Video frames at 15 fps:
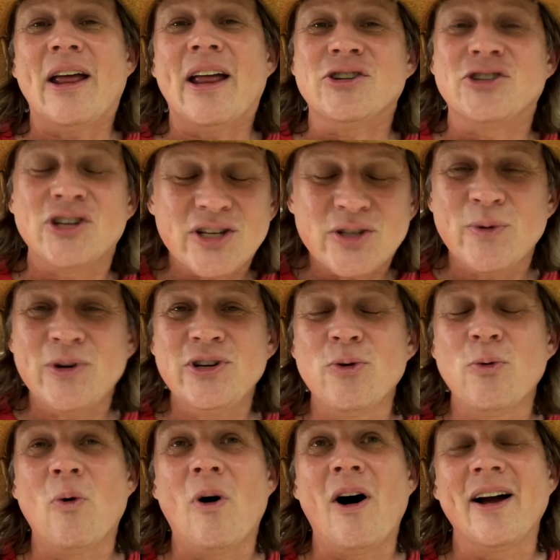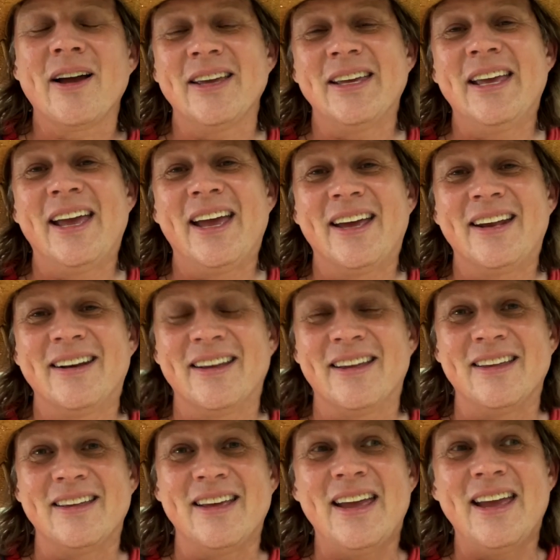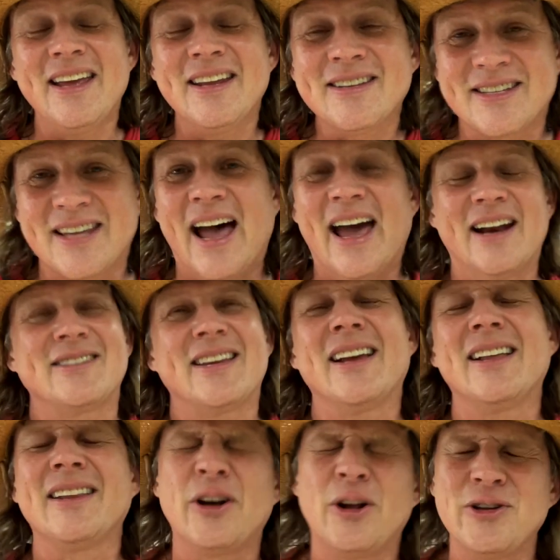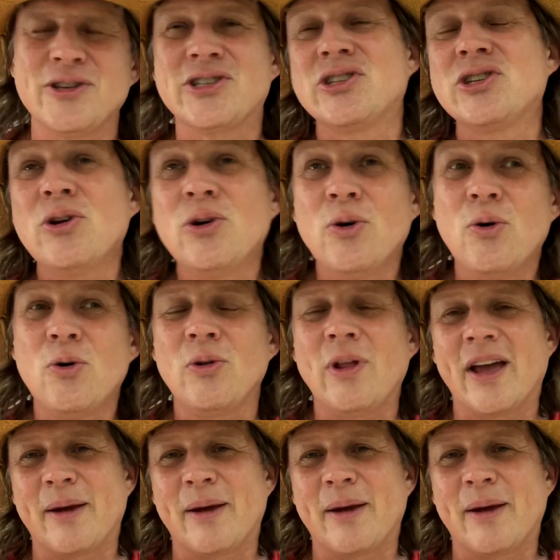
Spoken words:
Just when you walk inside, it's like a little zoo, like